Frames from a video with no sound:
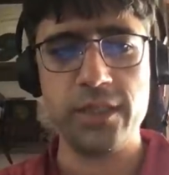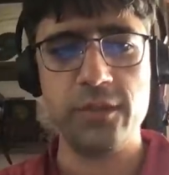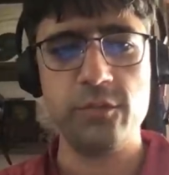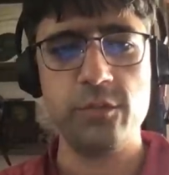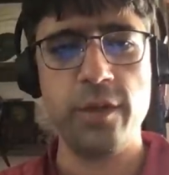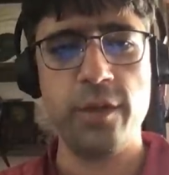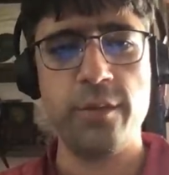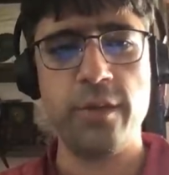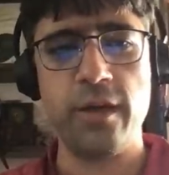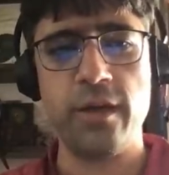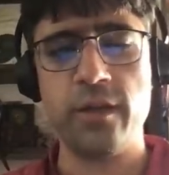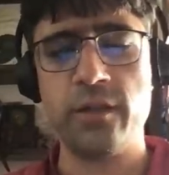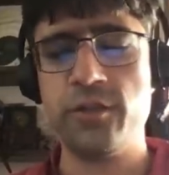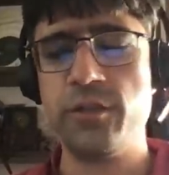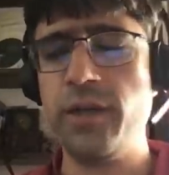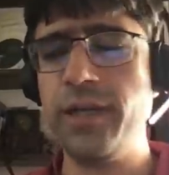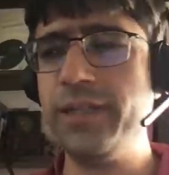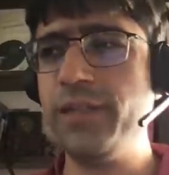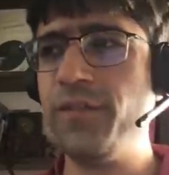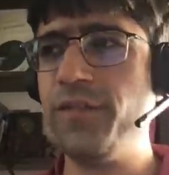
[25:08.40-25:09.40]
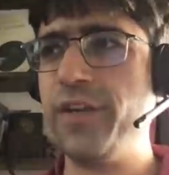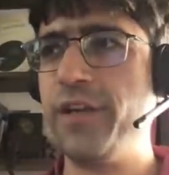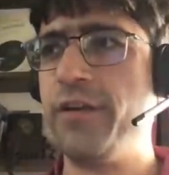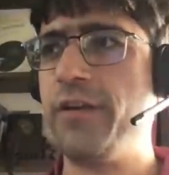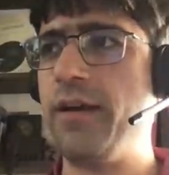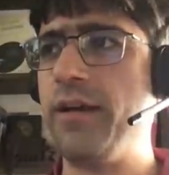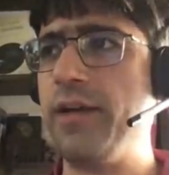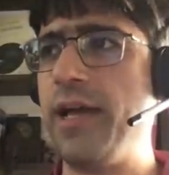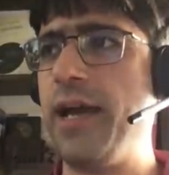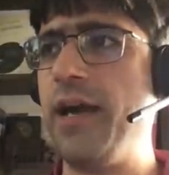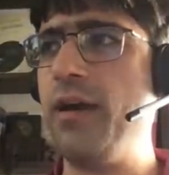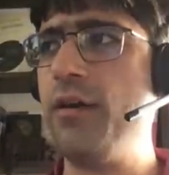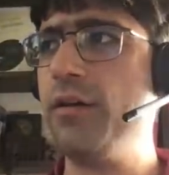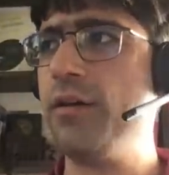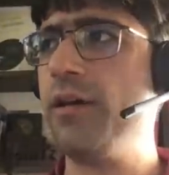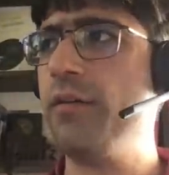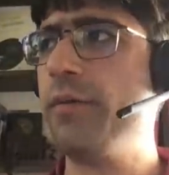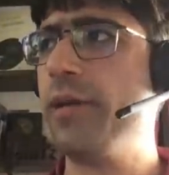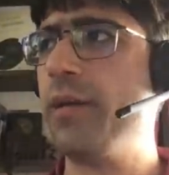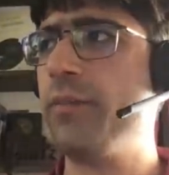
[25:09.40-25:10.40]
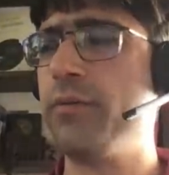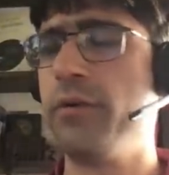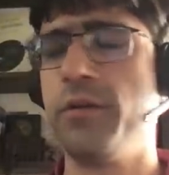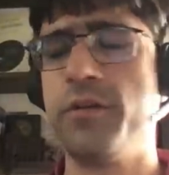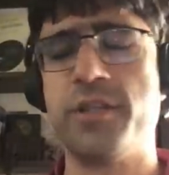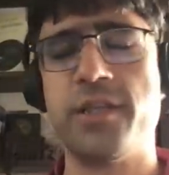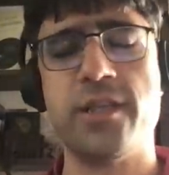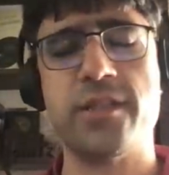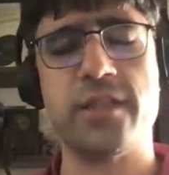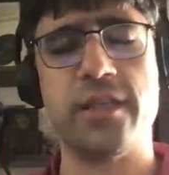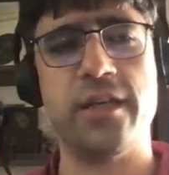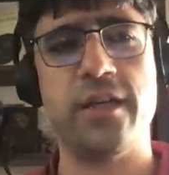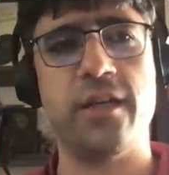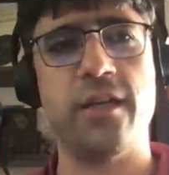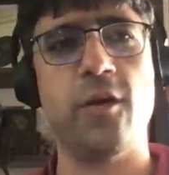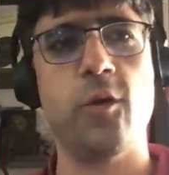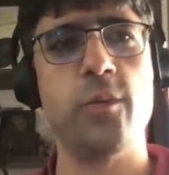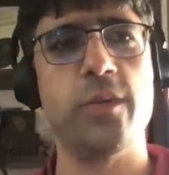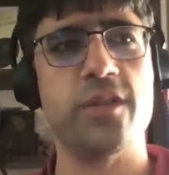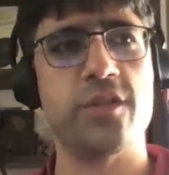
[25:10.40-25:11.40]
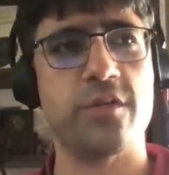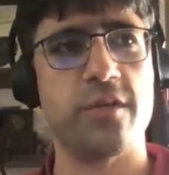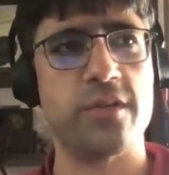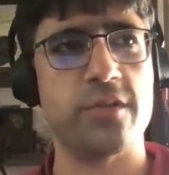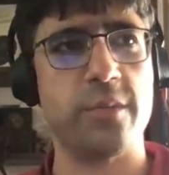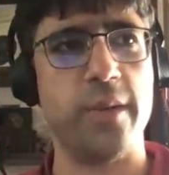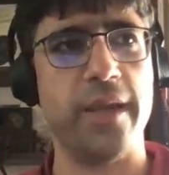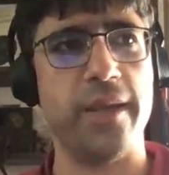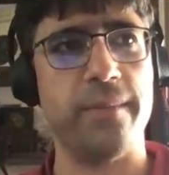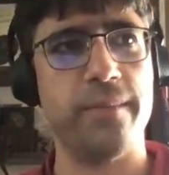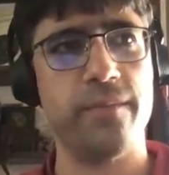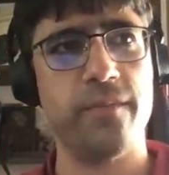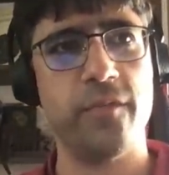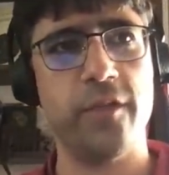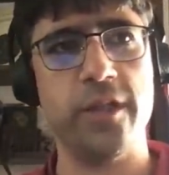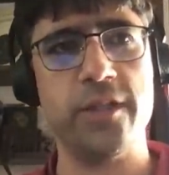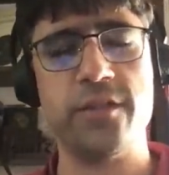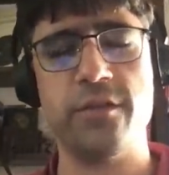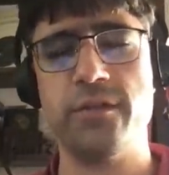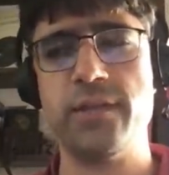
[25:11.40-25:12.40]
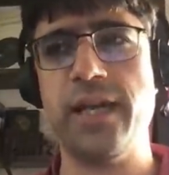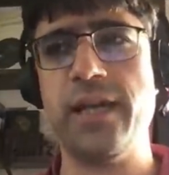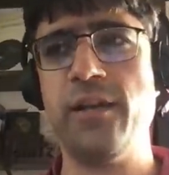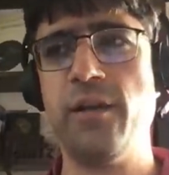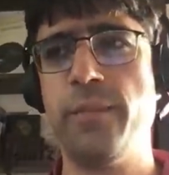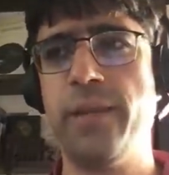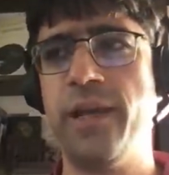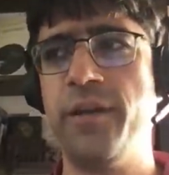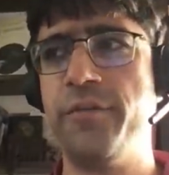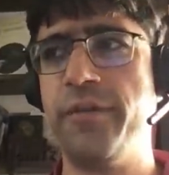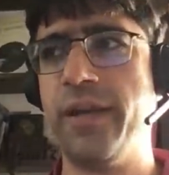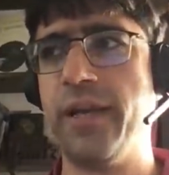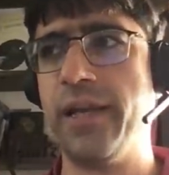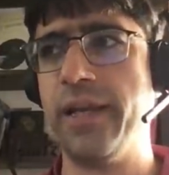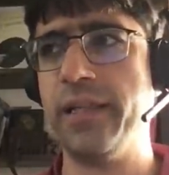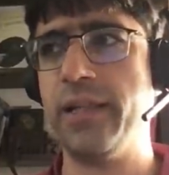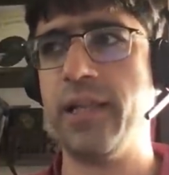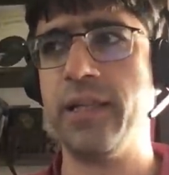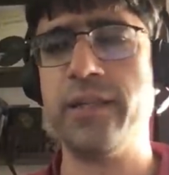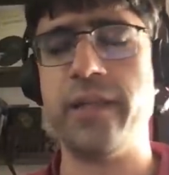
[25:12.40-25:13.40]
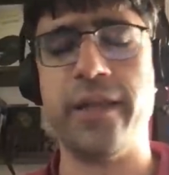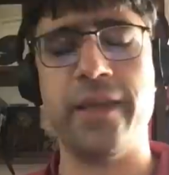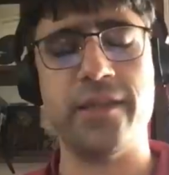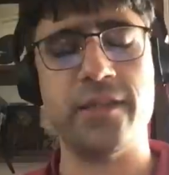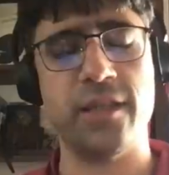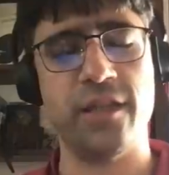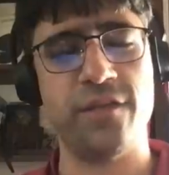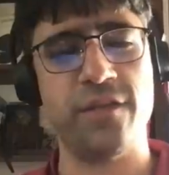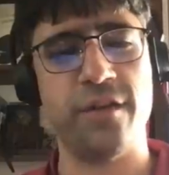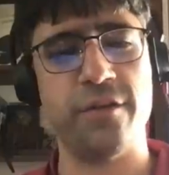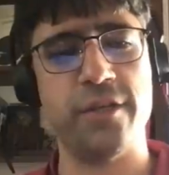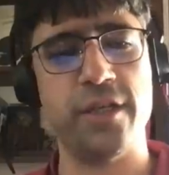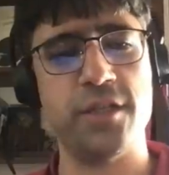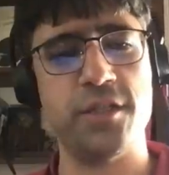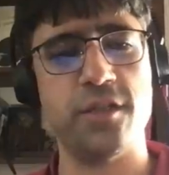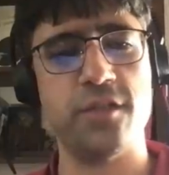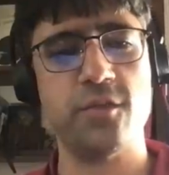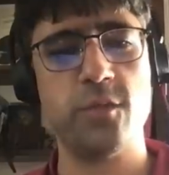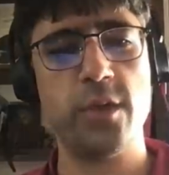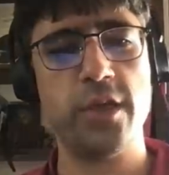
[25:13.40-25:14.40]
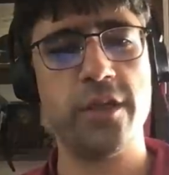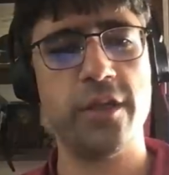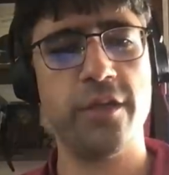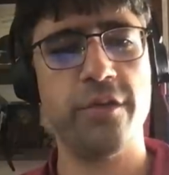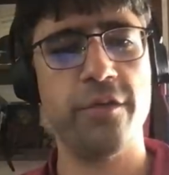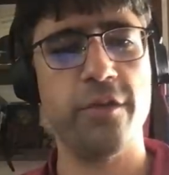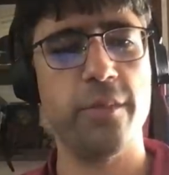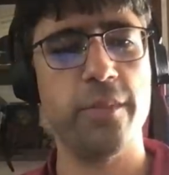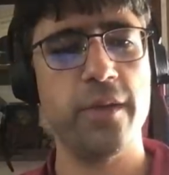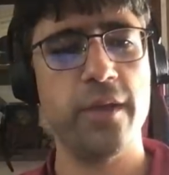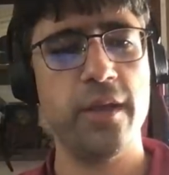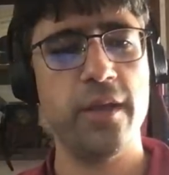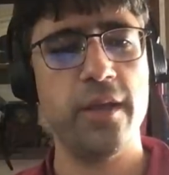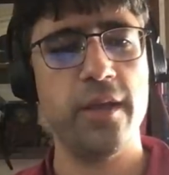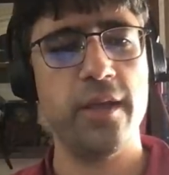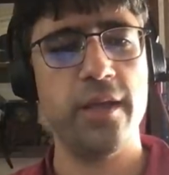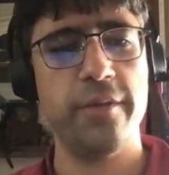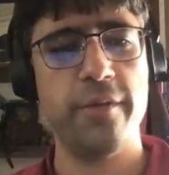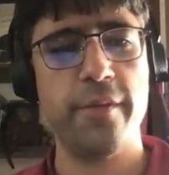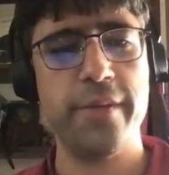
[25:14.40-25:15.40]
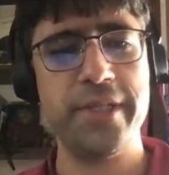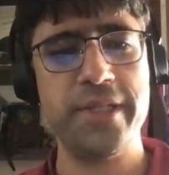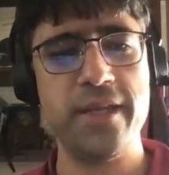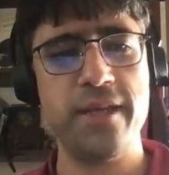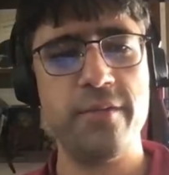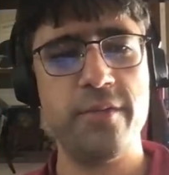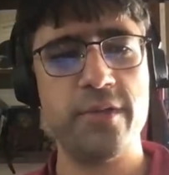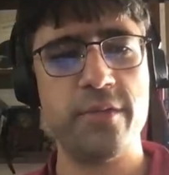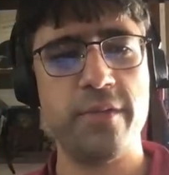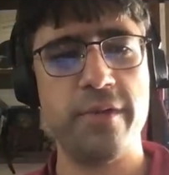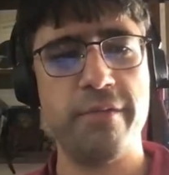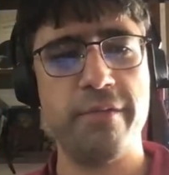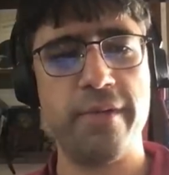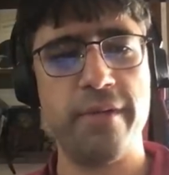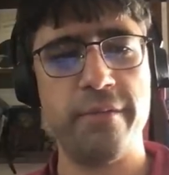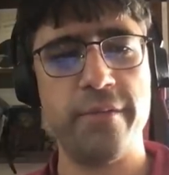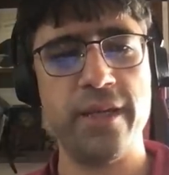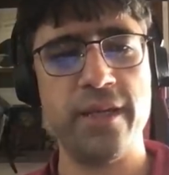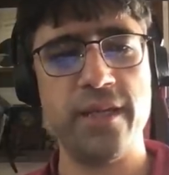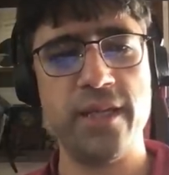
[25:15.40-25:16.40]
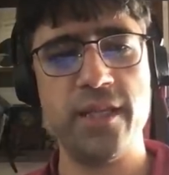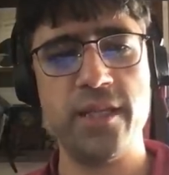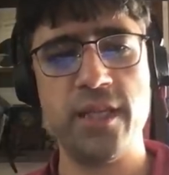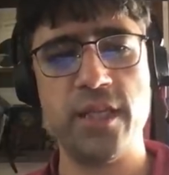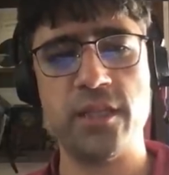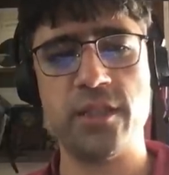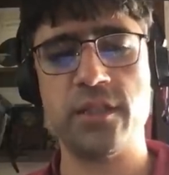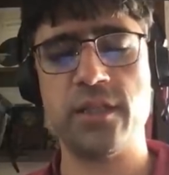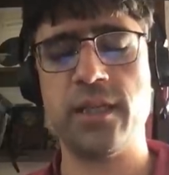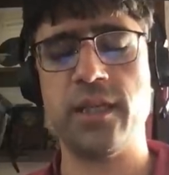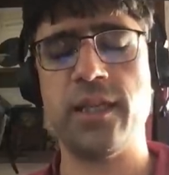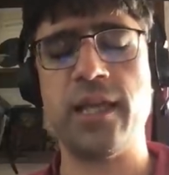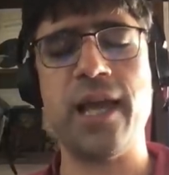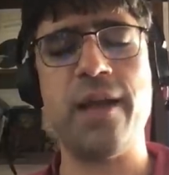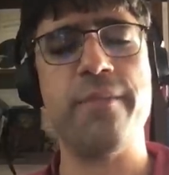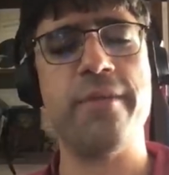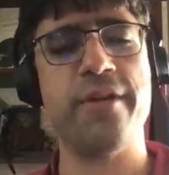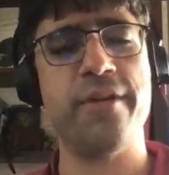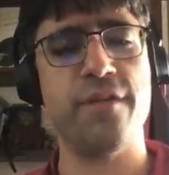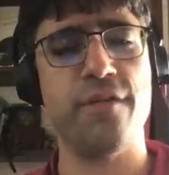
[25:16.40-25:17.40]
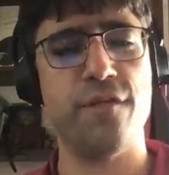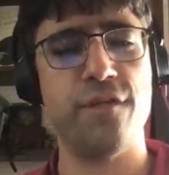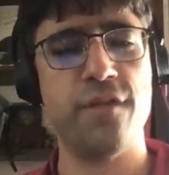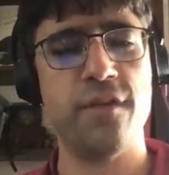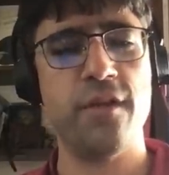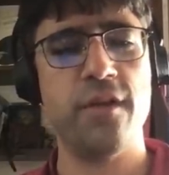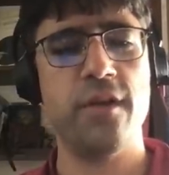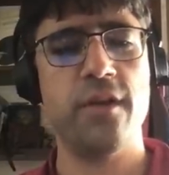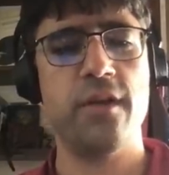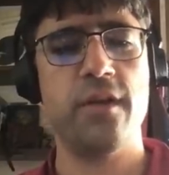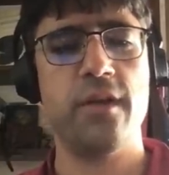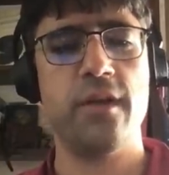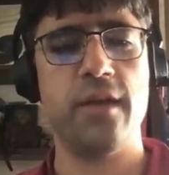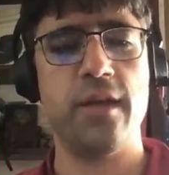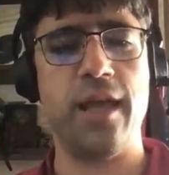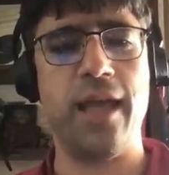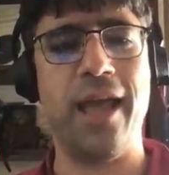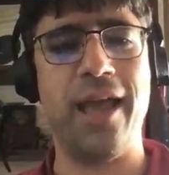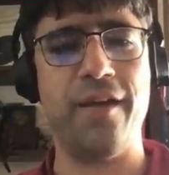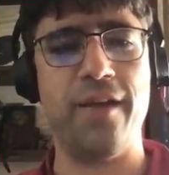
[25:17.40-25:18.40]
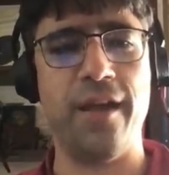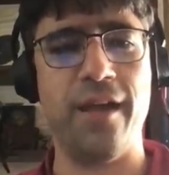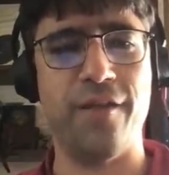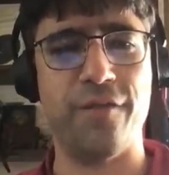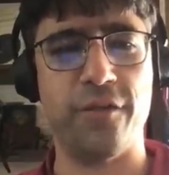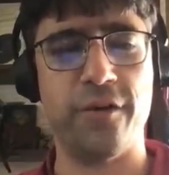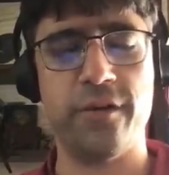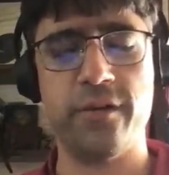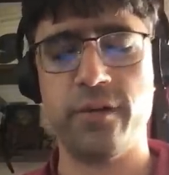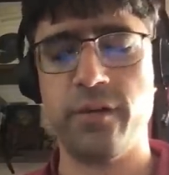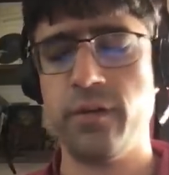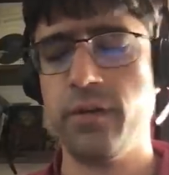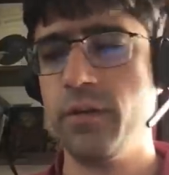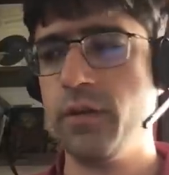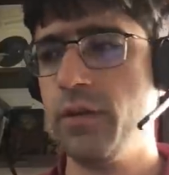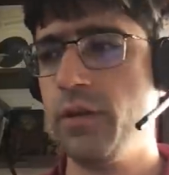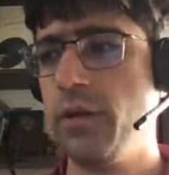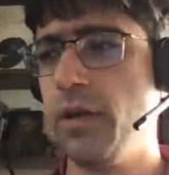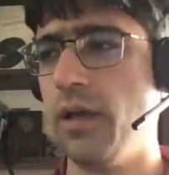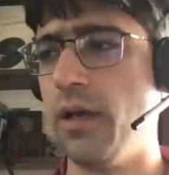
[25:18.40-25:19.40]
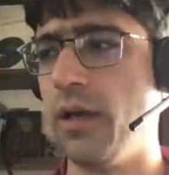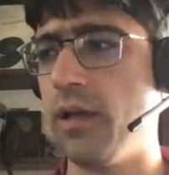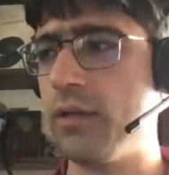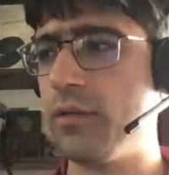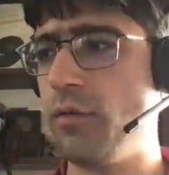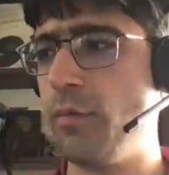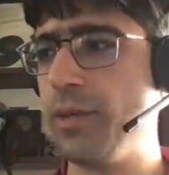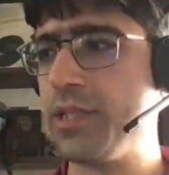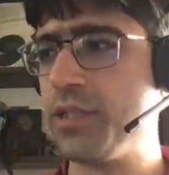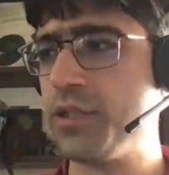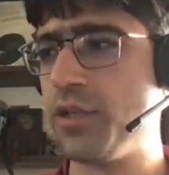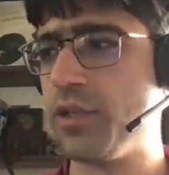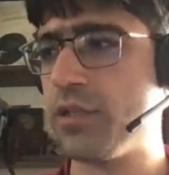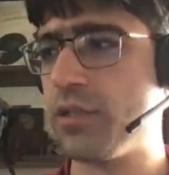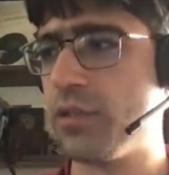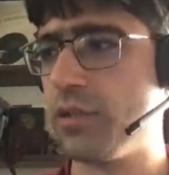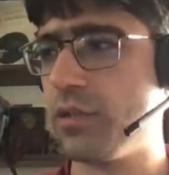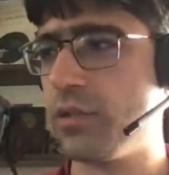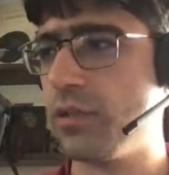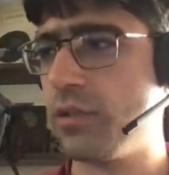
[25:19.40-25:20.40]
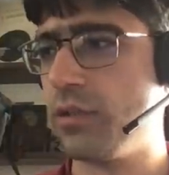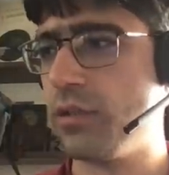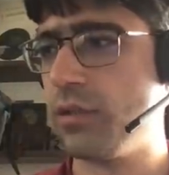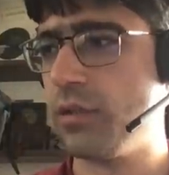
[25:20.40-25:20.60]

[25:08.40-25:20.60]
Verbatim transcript: just, we were trying to figure out how can we approach this in an open source way, right? So Tyler Mandry and I led the A S I C Foundation's working group, and what we did was we we did this collaborative effort. Uh, so it wasn't just